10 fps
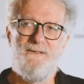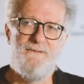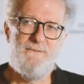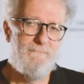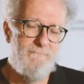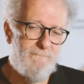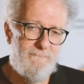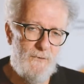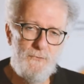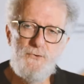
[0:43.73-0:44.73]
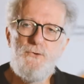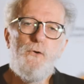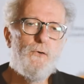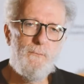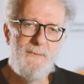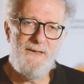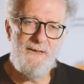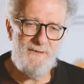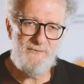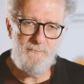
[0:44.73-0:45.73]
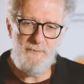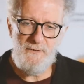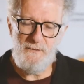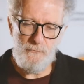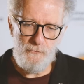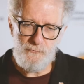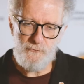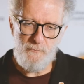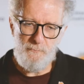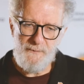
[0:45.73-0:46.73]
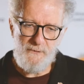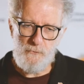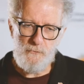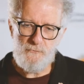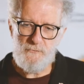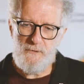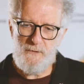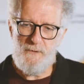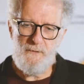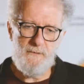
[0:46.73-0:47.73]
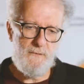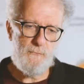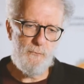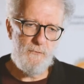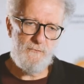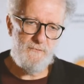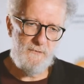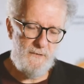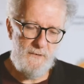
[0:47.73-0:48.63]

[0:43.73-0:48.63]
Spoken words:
not normal assembly also because it was